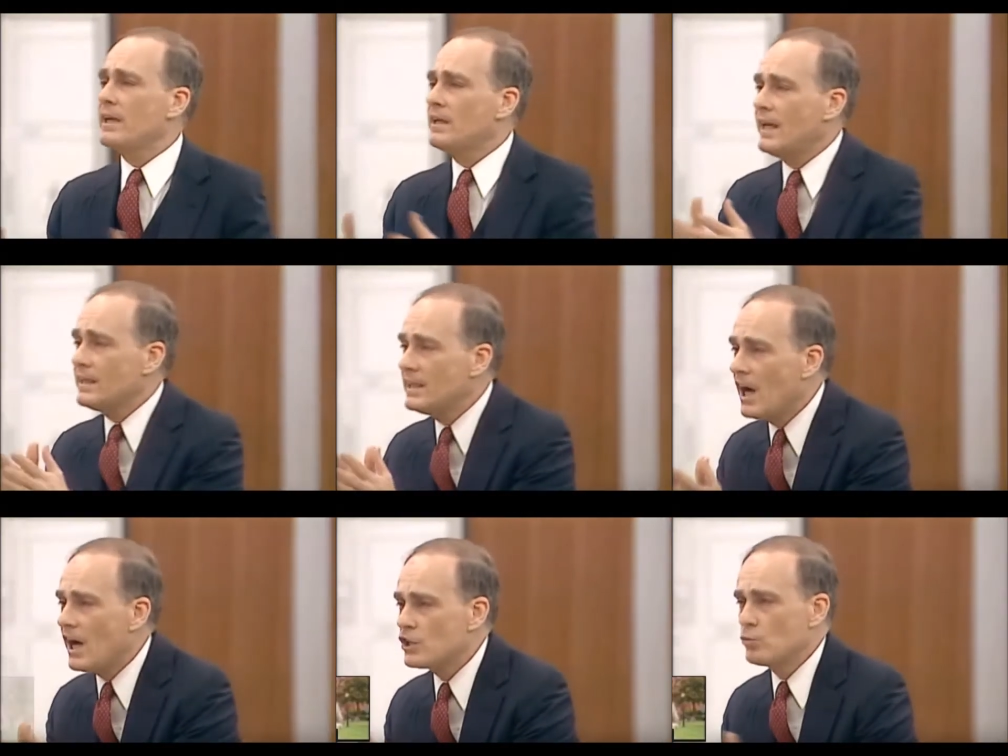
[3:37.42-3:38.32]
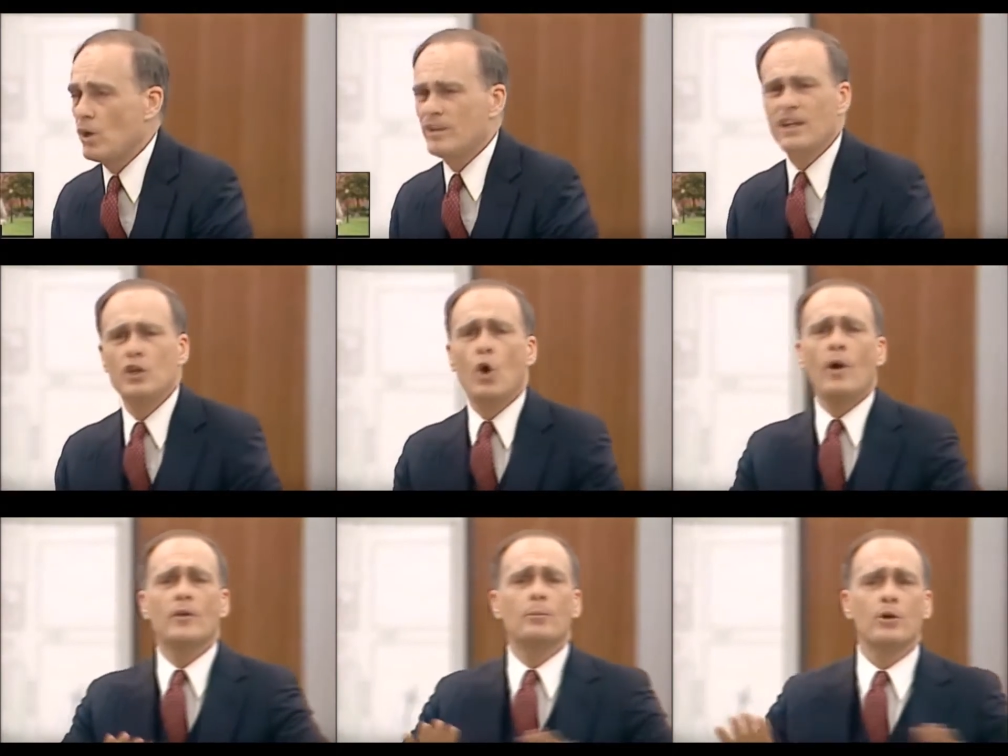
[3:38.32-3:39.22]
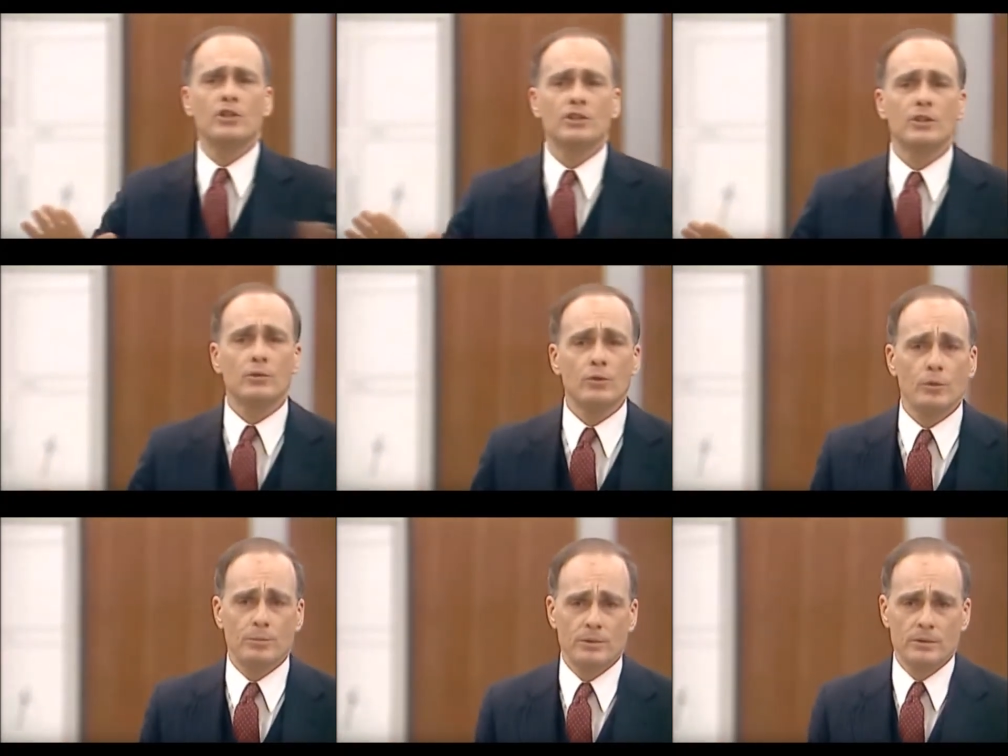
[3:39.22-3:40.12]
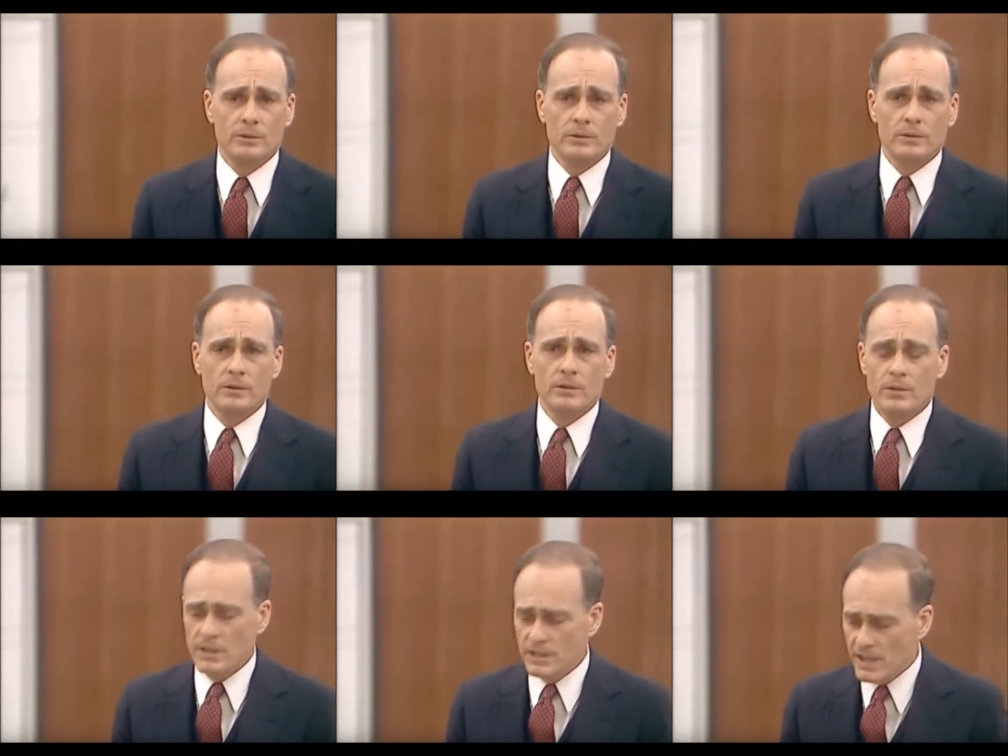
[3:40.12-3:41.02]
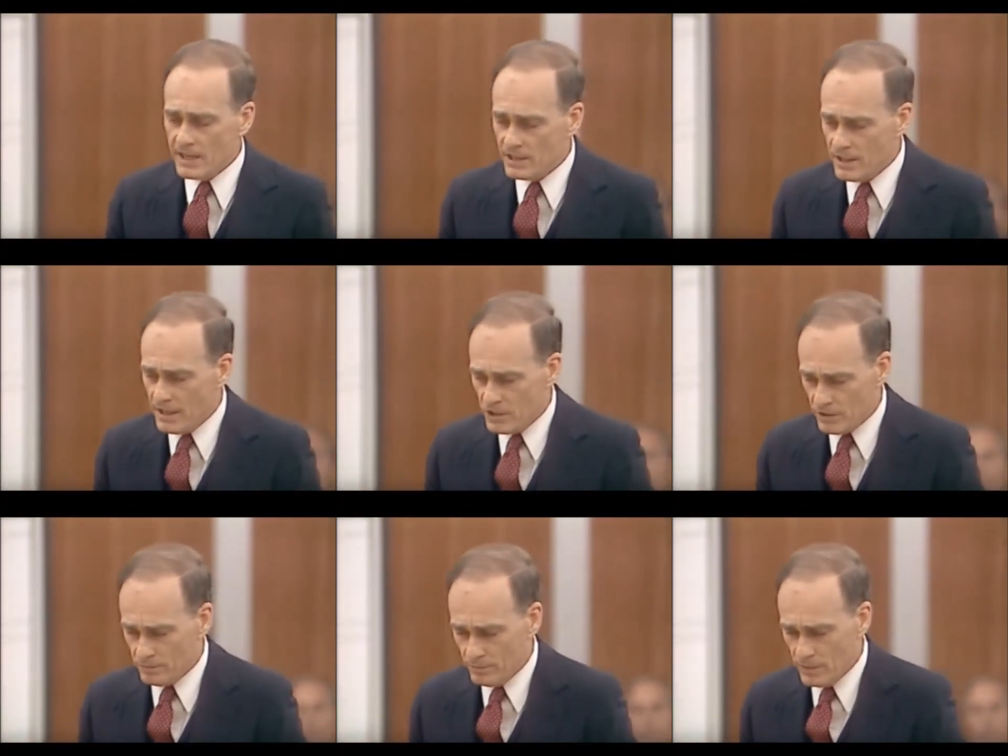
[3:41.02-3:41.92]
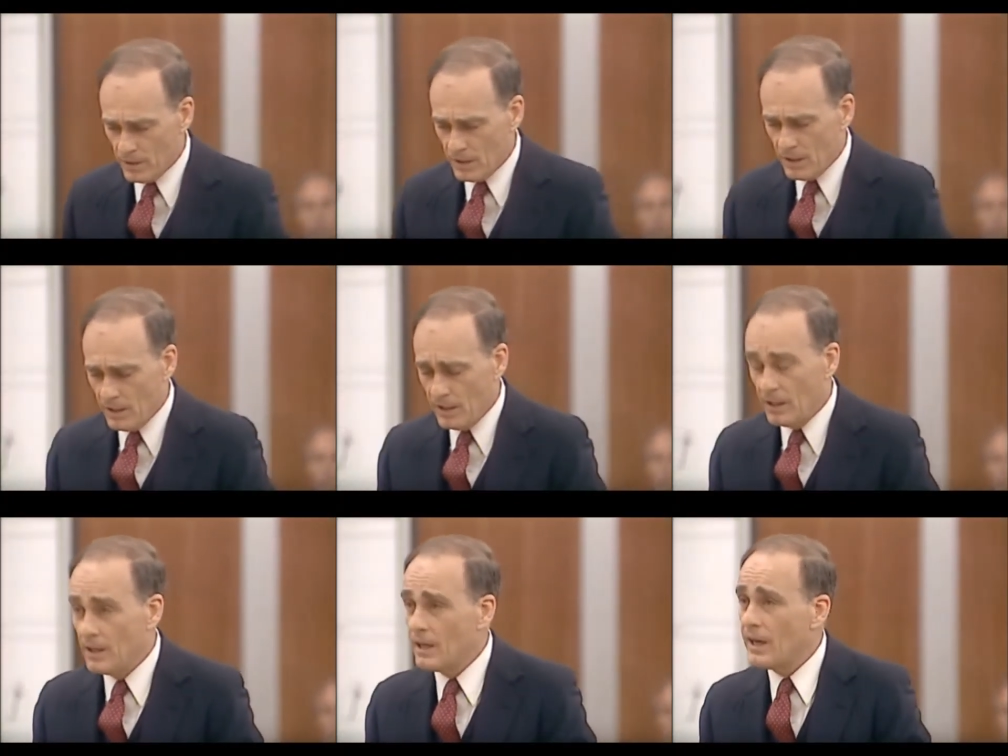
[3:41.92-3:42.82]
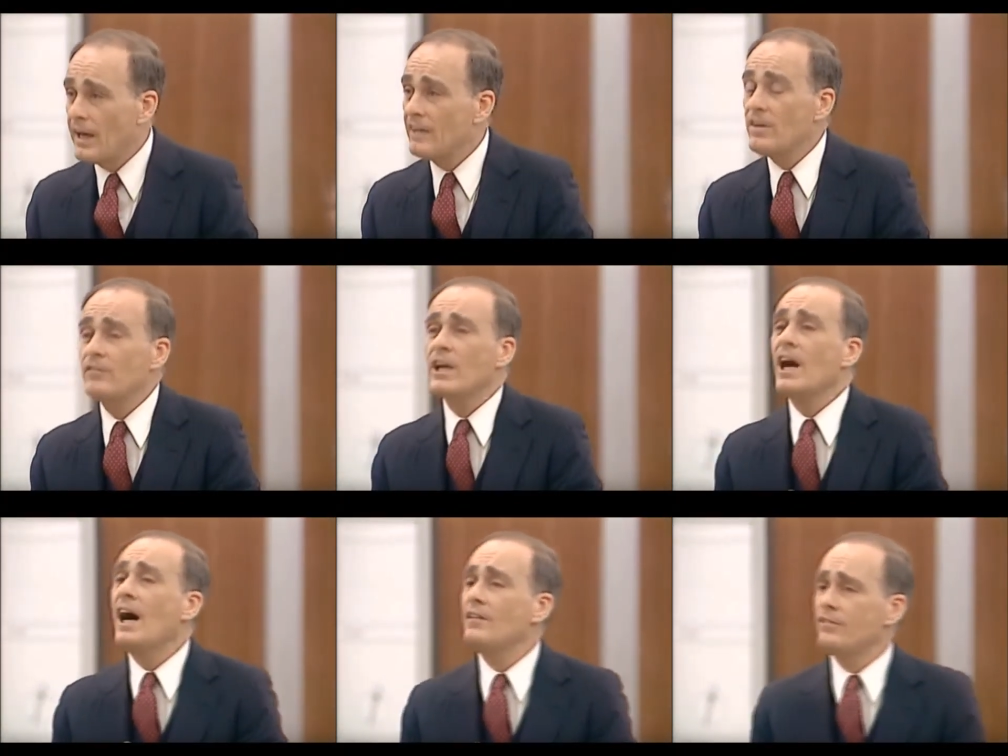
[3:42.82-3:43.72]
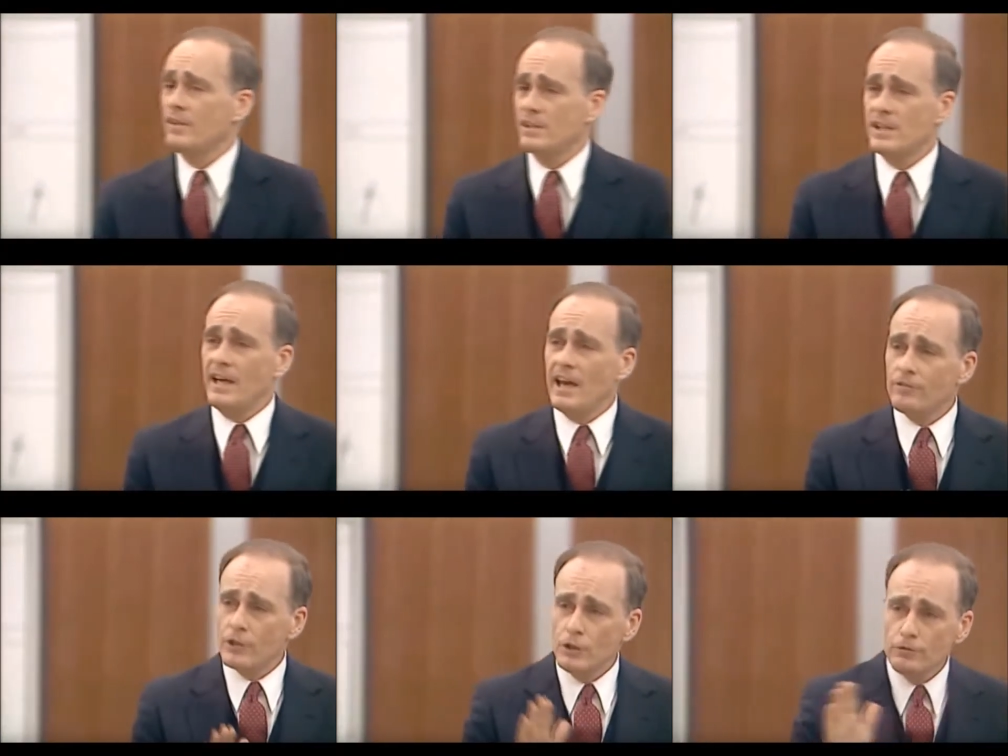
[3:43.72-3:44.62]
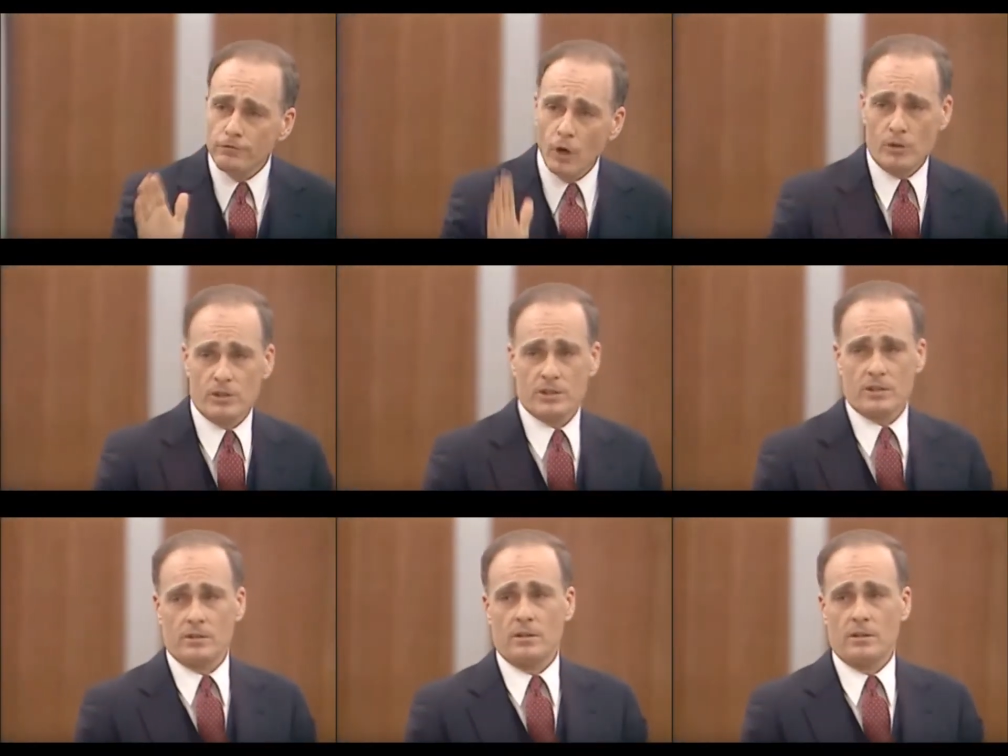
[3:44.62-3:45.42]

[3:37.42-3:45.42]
connecting Oswald and no other person or group to the assassination. I have every confidence that after you folks